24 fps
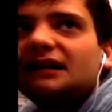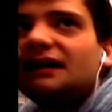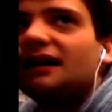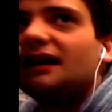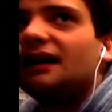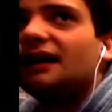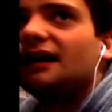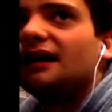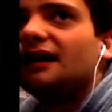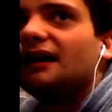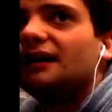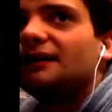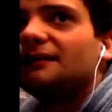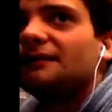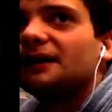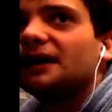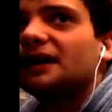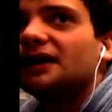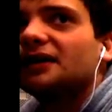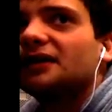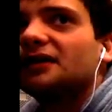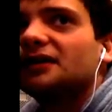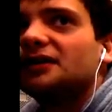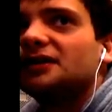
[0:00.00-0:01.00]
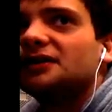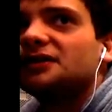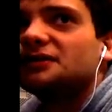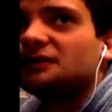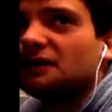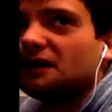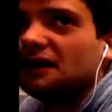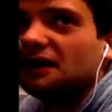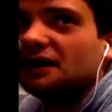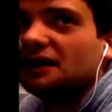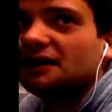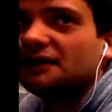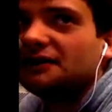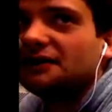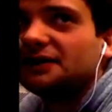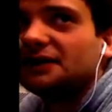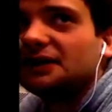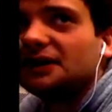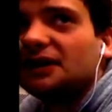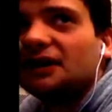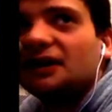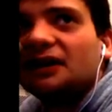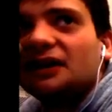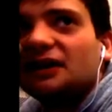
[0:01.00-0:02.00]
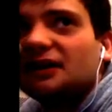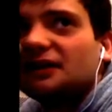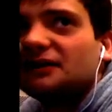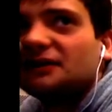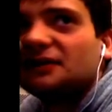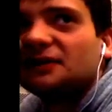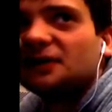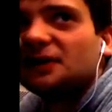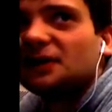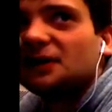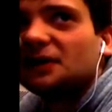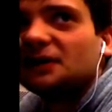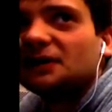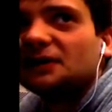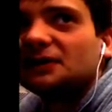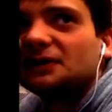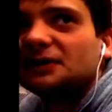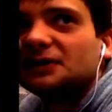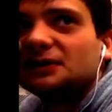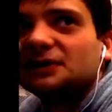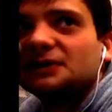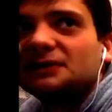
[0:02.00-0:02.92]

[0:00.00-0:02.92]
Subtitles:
They could try really hard for